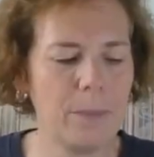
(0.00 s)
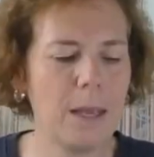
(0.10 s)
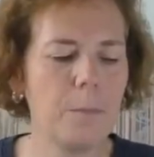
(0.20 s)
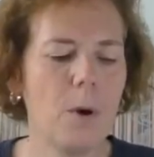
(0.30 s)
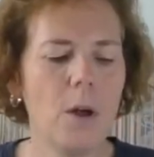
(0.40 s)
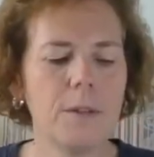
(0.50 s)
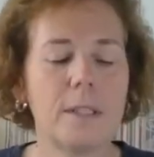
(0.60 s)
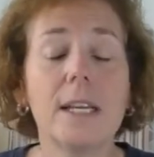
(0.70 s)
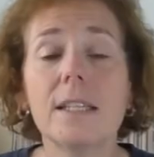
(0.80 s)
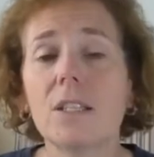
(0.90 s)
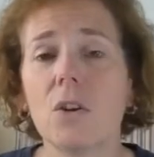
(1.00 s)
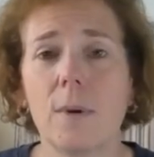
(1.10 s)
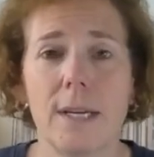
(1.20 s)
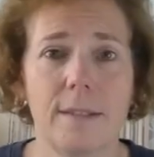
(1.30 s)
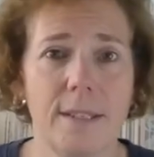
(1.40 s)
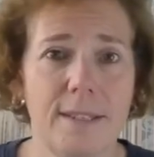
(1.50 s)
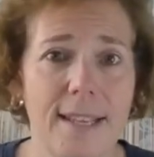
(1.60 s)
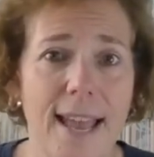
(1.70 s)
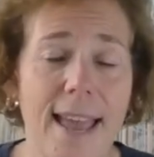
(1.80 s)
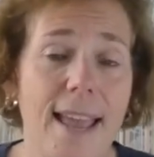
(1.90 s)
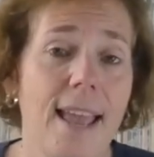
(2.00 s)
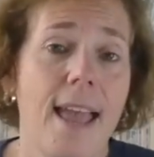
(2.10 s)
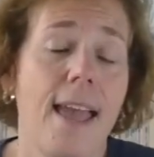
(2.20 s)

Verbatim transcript: And Paul does go on to say,